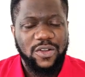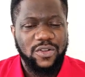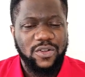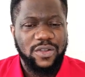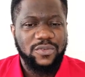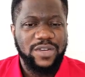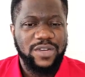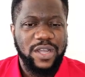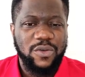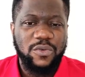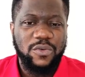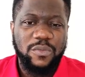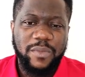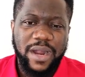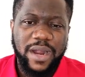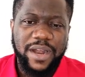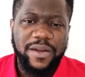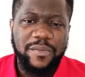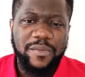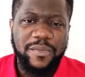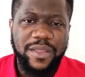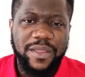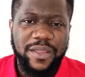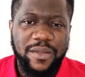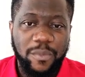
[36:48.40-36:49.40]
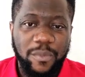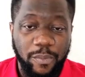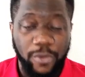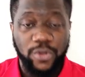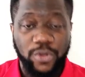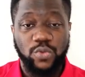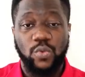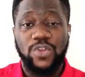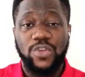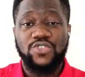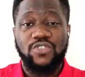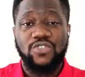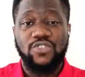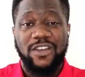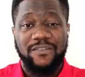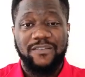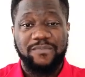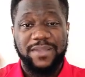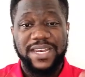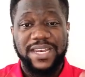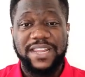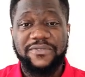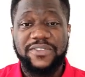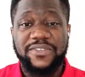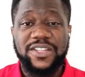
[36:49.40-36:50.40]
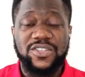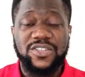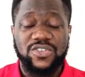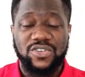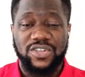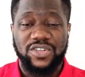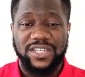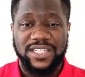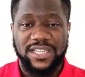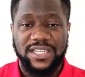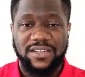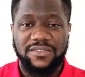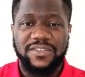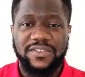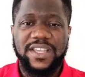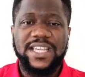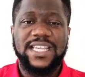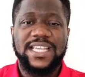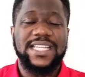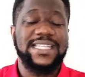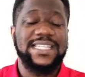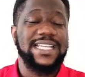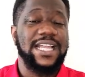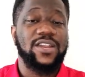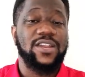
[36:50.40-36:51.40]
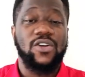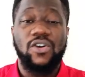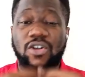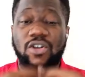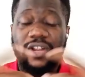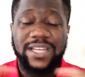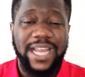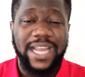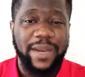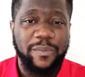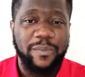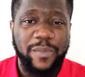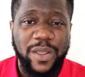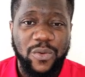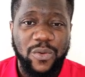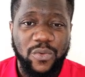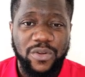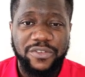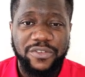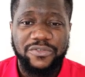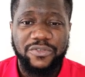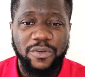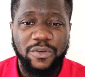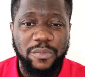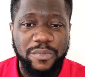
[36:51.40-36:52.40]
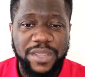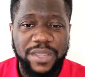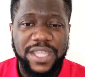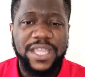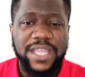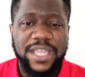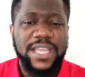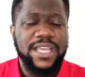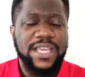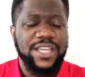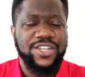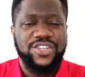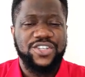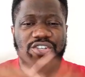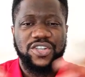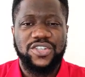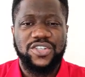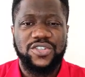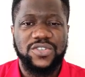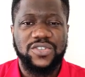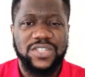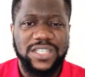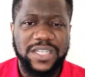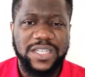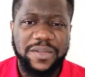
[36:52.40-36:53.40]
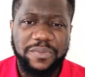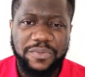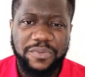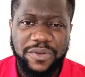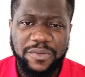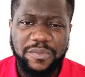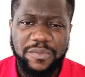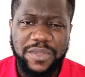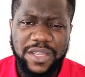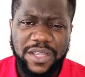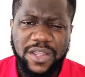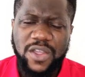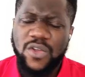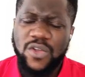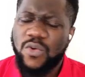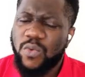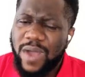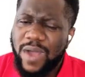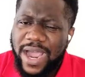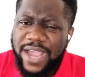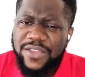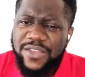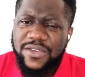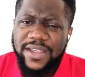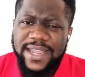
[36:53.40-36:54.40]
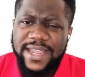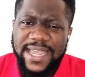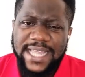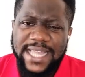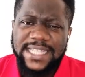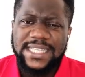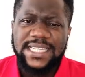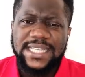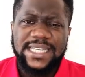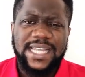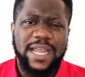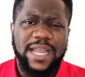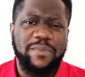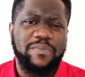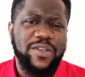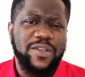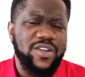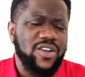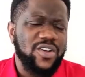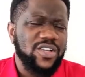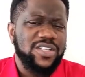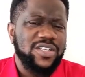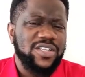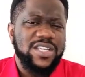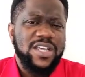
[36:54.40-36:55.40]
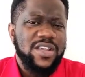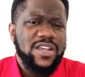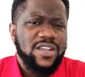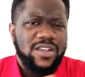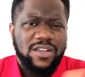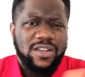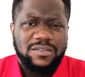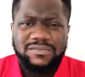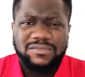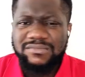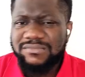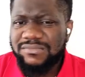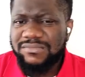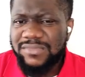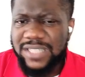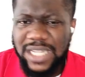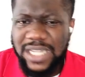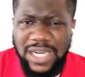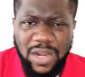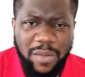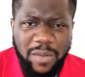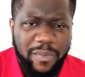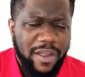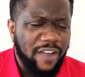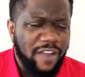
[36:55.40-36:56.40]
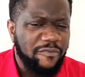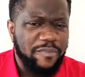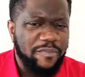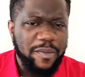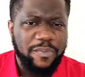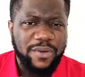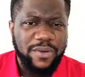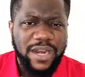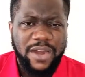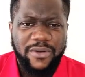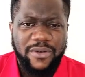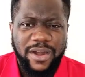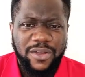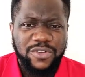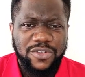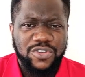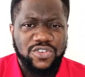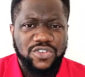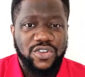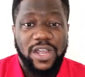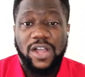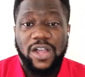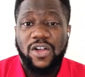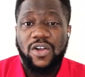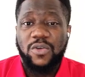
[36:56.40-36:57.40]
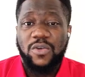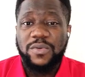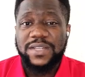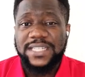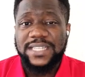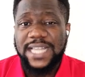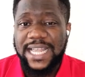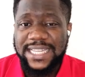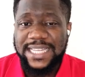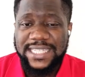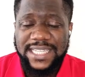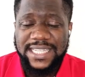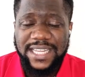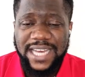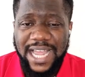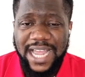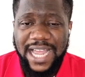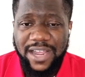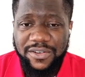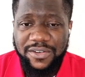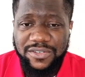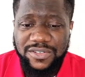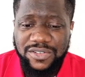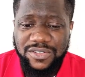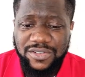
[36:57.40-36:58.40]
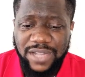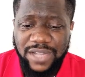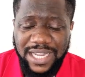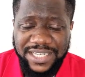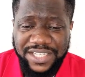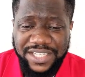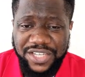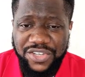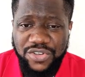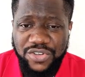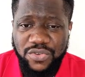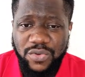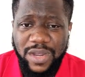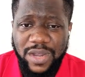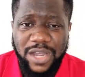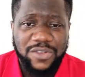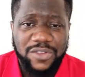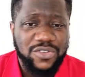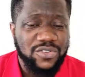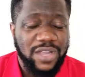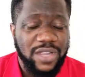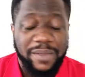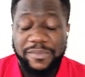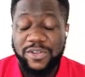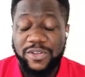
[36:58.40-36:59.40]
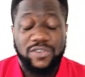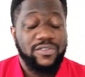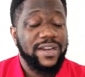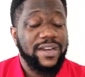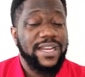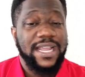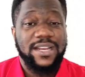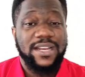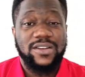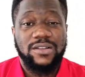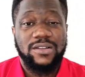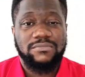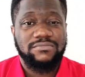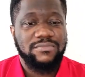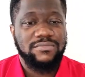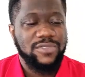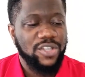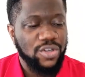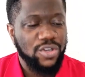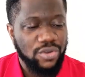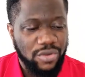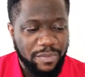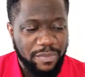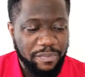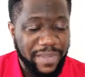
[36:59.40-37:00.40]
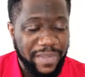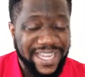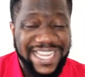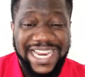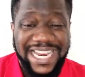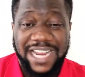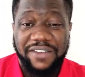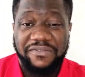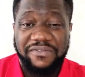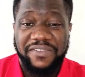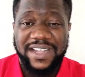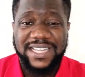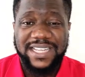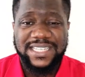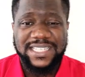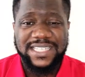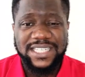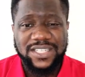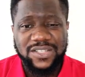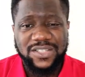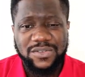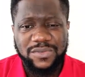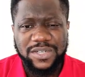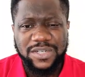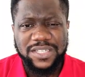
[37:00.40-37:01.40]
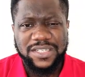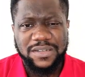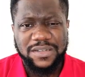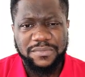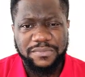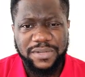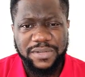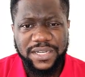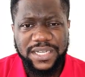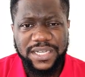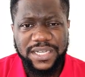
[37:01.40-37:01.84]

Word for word: that, that will marry me. But what you are believing to yourself is that all that men want from me is just to sleep with me. Why are you getting that? Because the number of people around you are always asking out, asking you out, I mean, rather, you know, making advances towards your